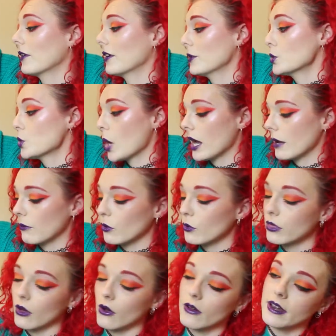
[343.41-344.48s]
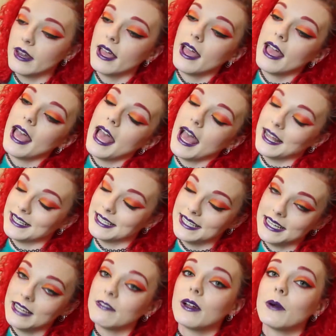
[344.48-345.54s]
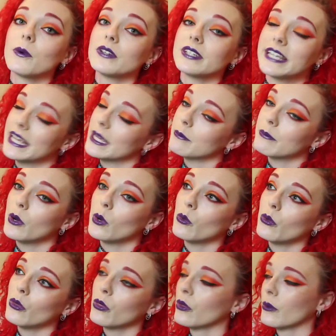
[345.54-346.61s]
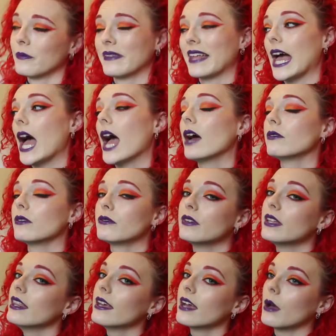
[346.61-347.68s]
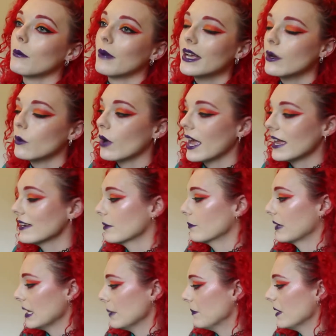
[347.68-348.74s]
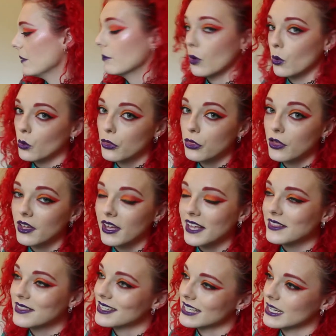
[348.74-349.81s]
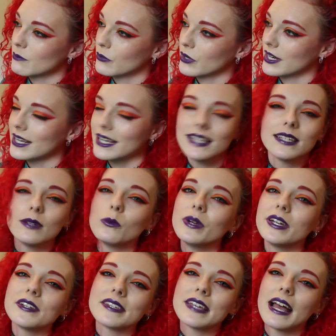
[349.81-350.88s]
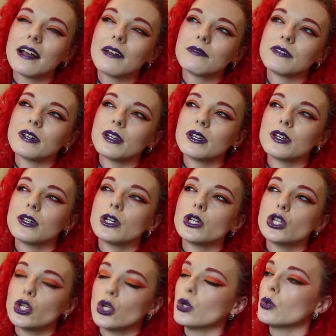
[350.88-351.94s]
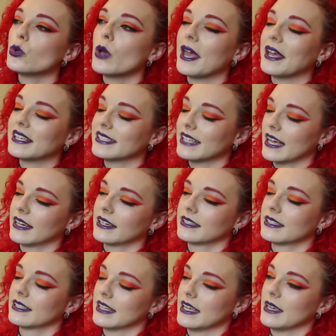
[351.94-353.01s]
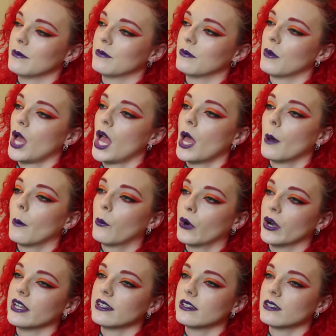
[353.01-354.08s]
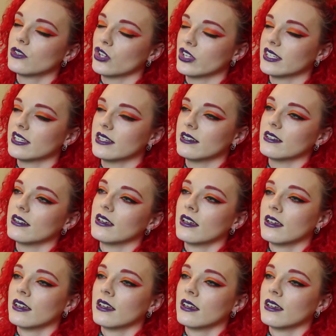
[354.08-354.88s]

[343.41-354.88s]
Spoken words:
gonna try both on and see if I want to keep both. I have a feeling I might end up keeping both in the same print. Is it weird to have two exact same prints just in